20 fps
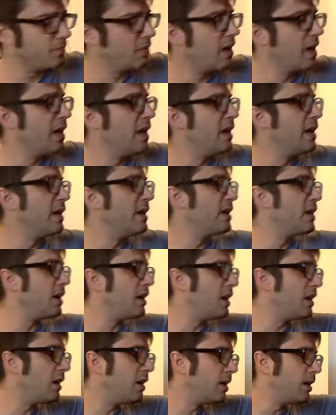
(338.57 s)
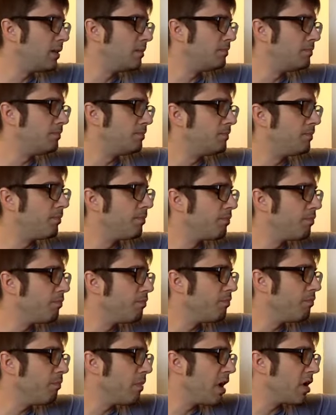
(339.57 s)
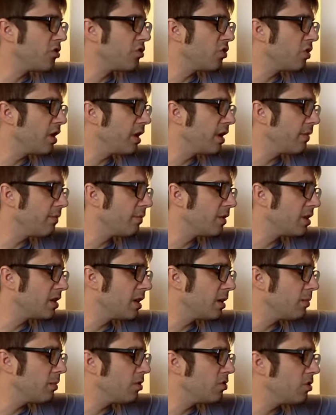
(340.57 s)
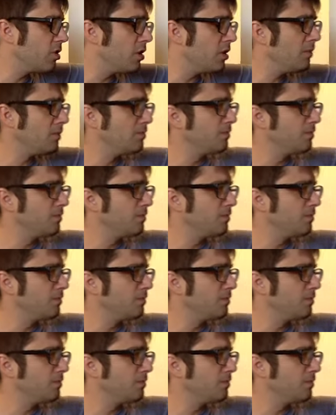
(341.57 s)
and measure it, the temperature.